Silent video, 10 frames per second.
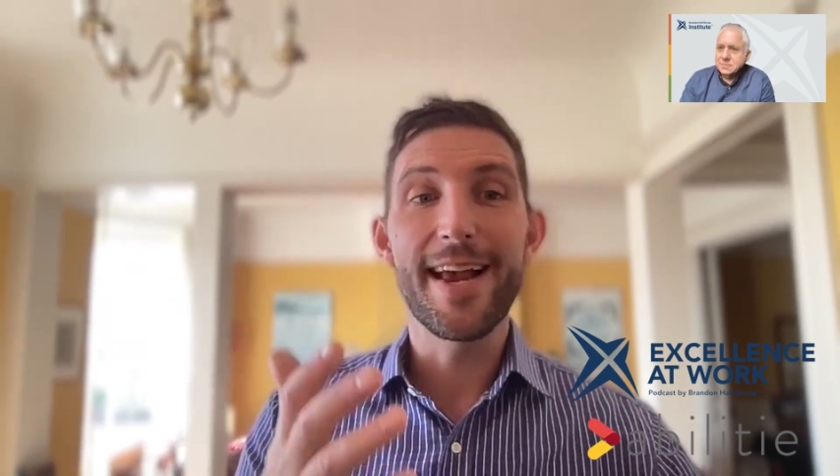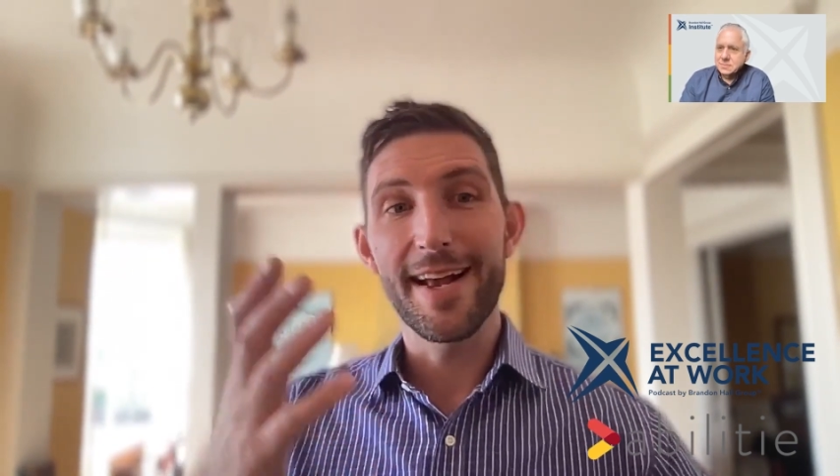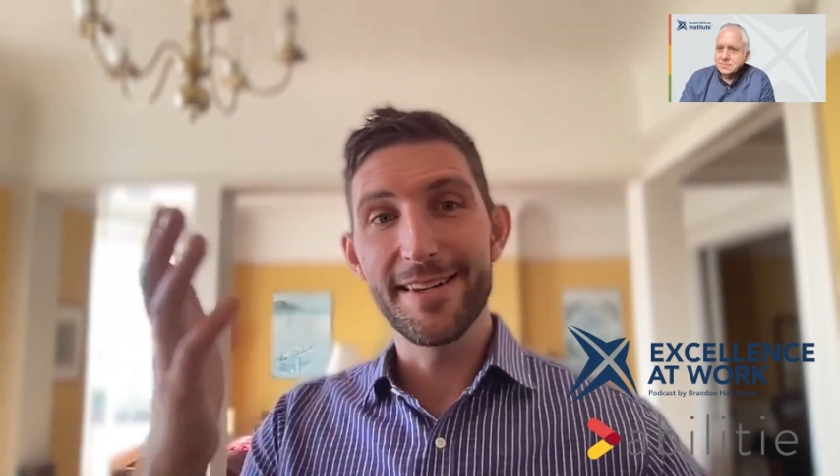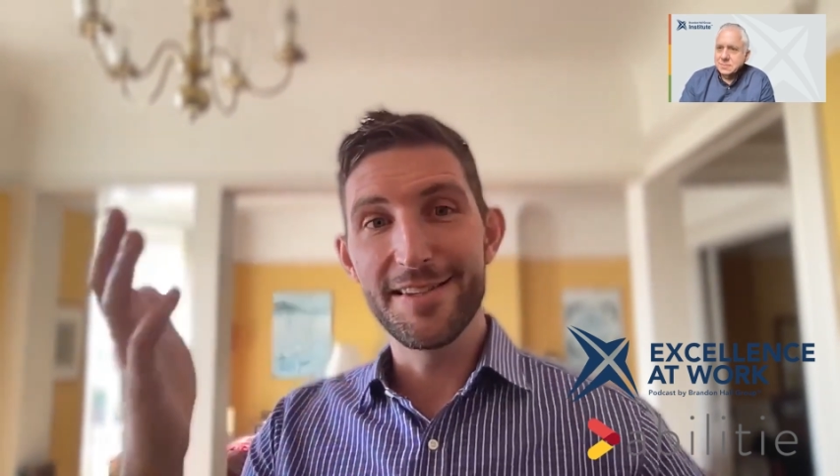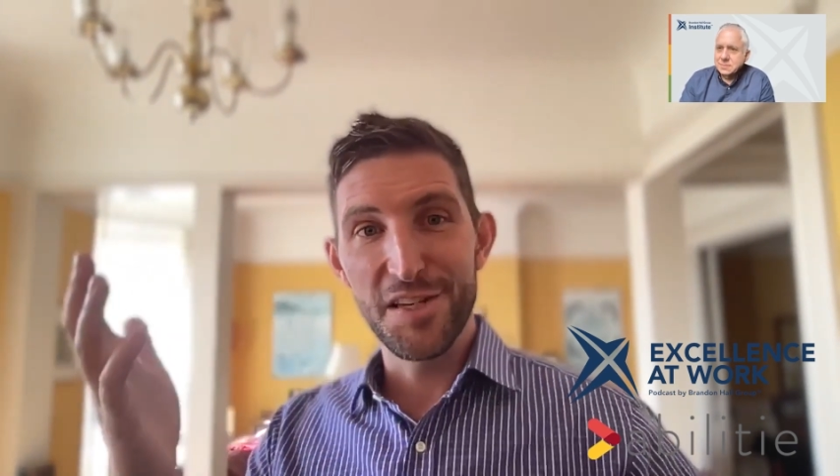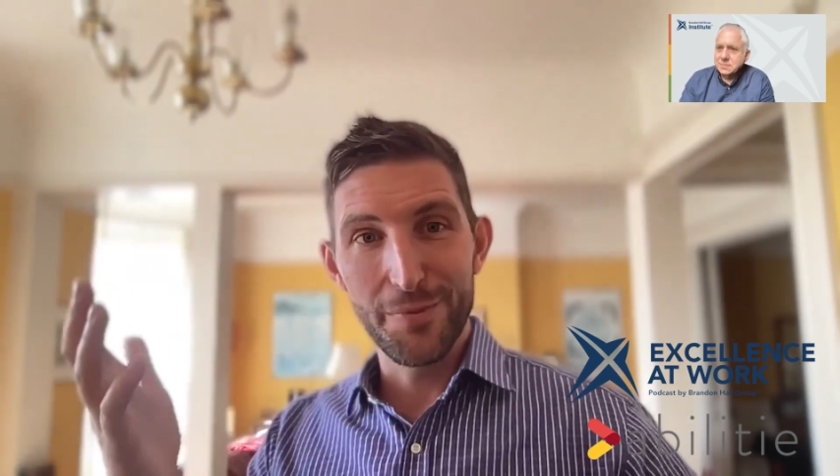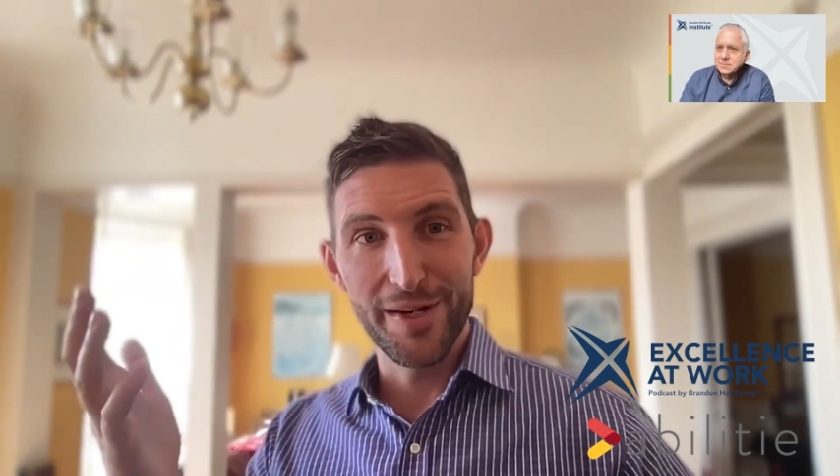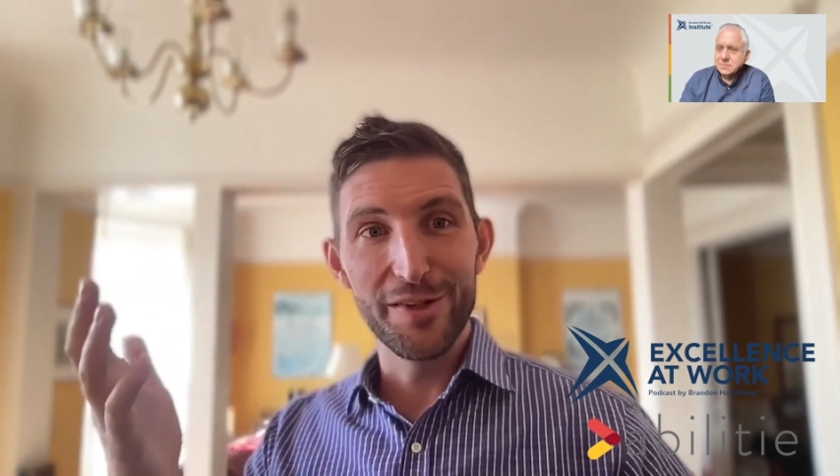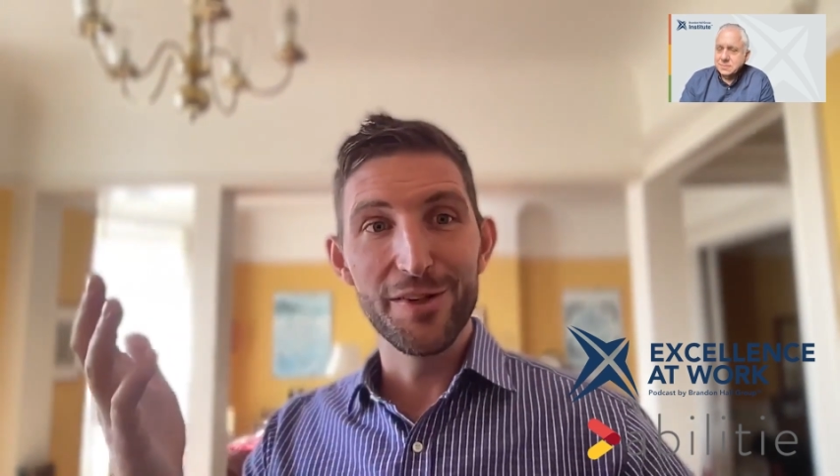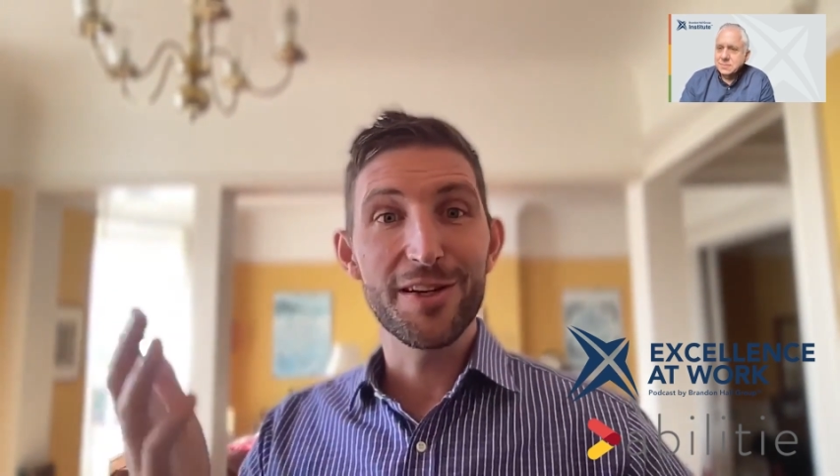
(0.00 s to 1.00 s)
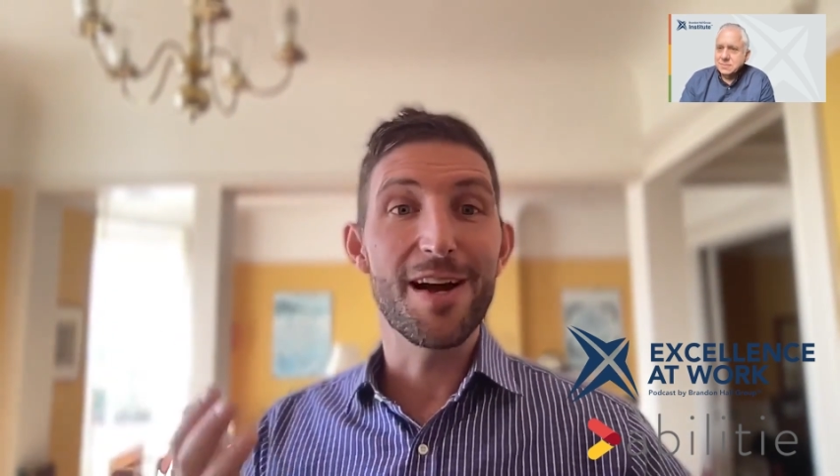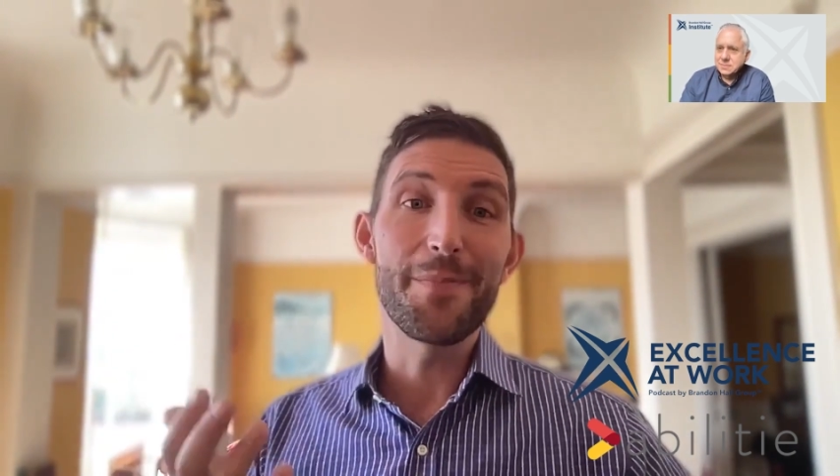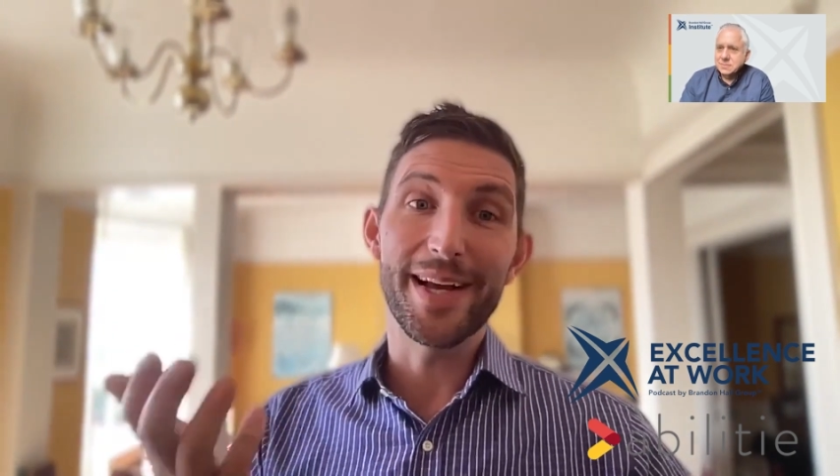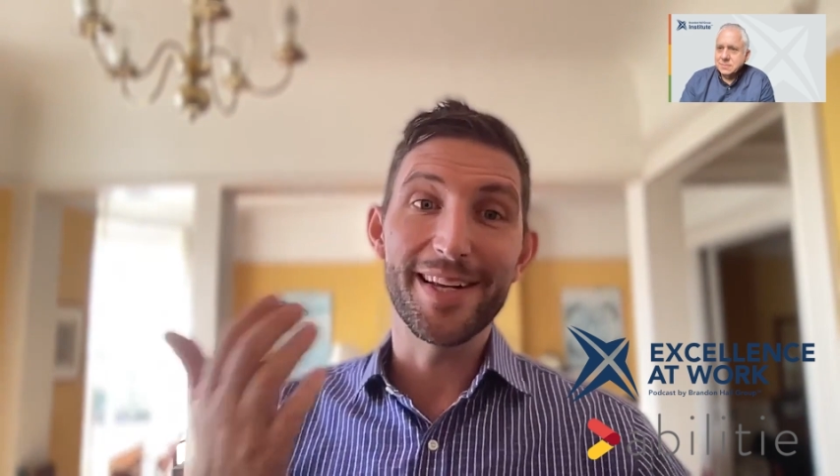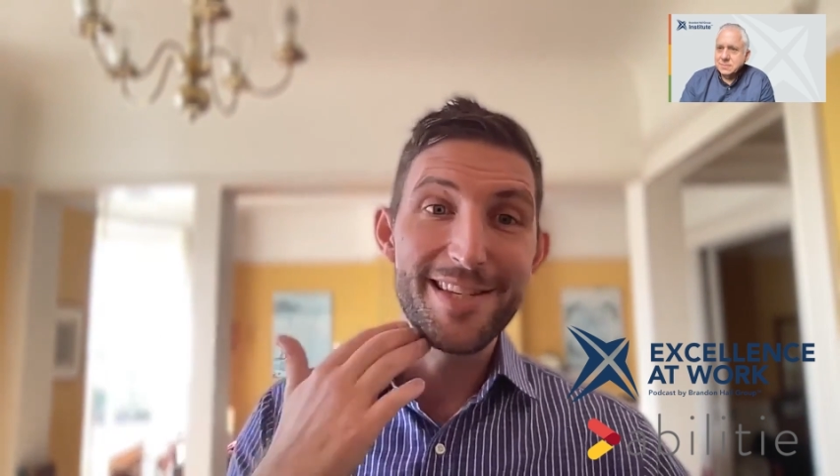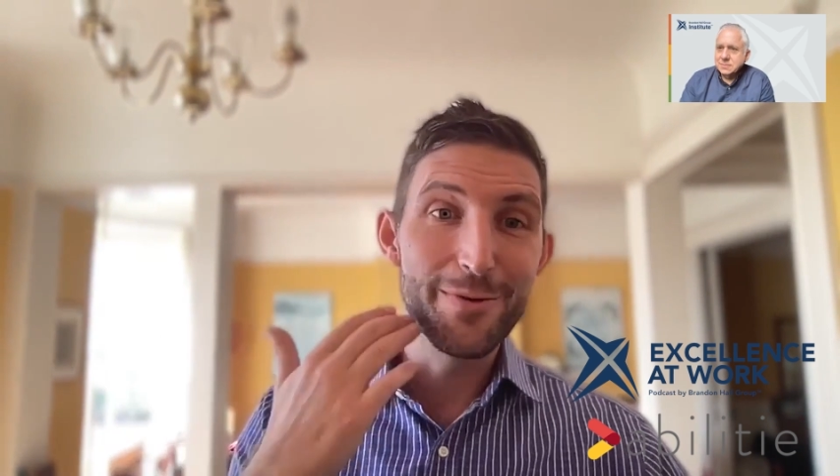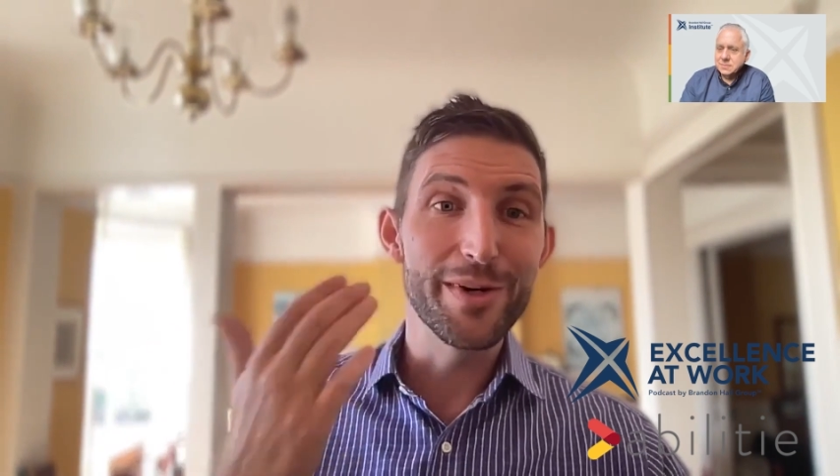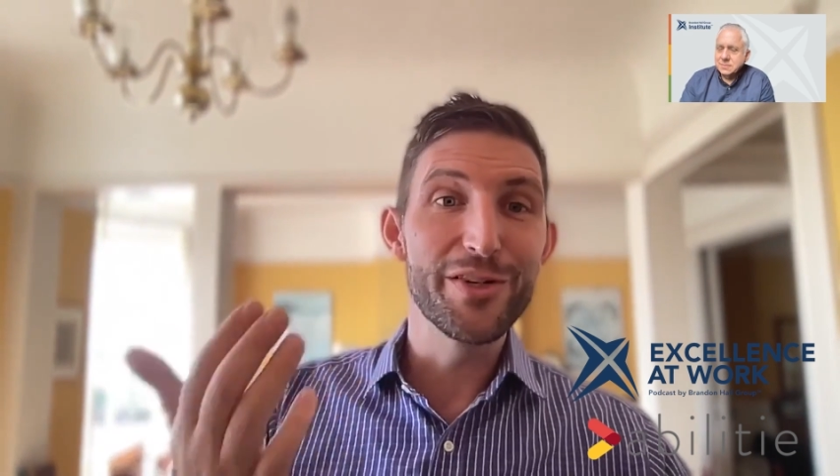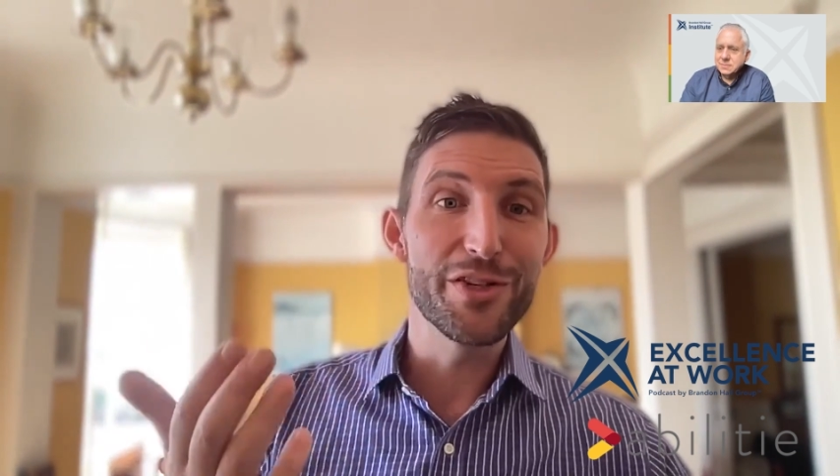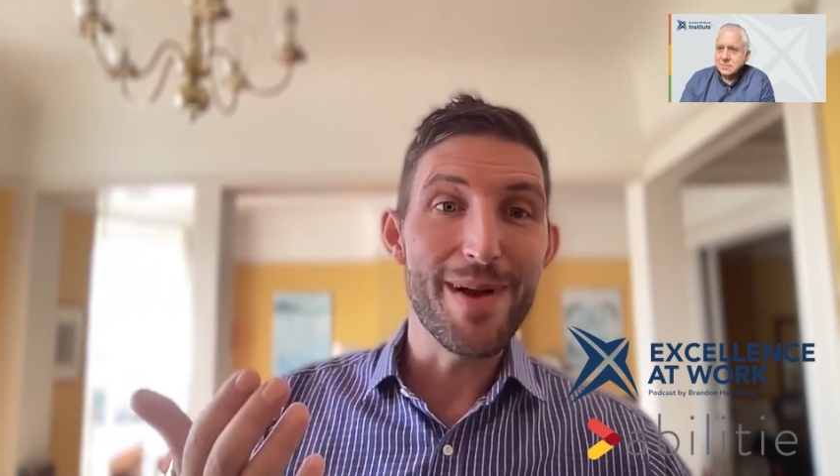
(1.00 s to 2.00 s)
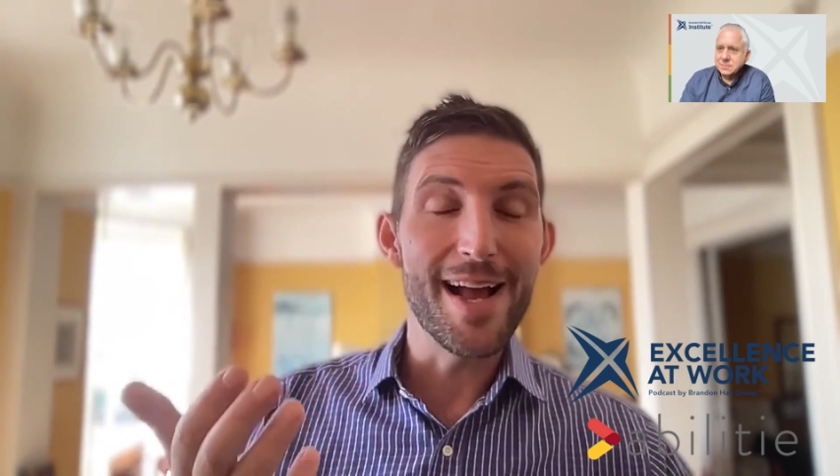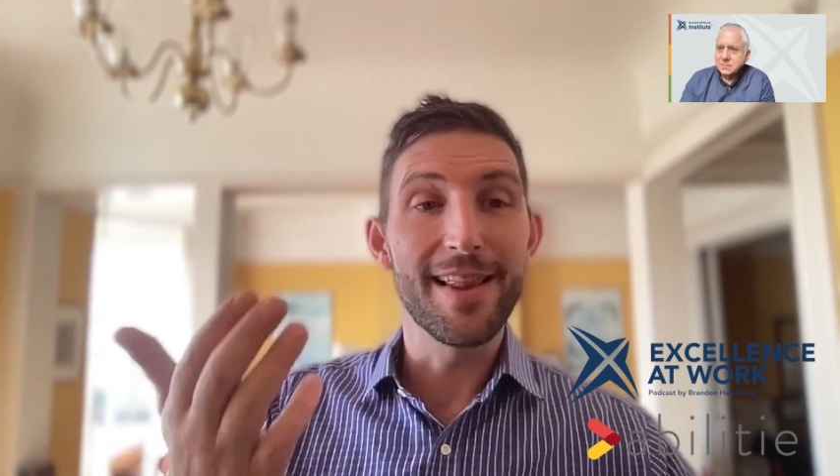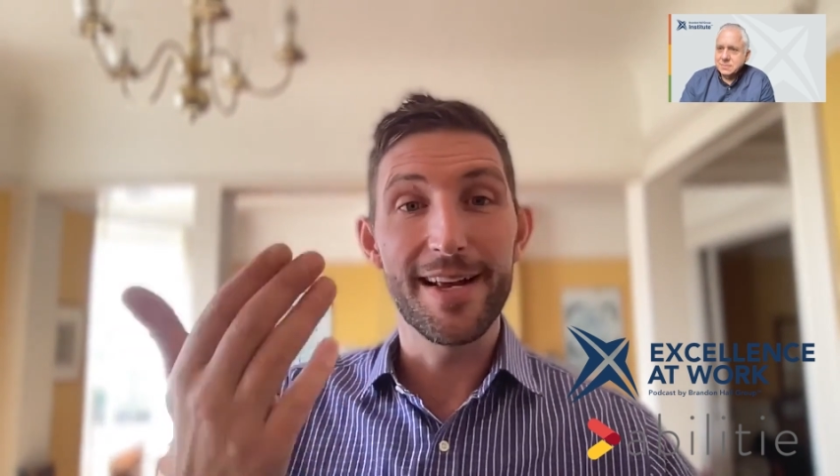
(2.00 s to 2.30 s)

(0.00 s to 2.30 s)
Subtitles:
Hey, I can see where you look up. I can see where you smile.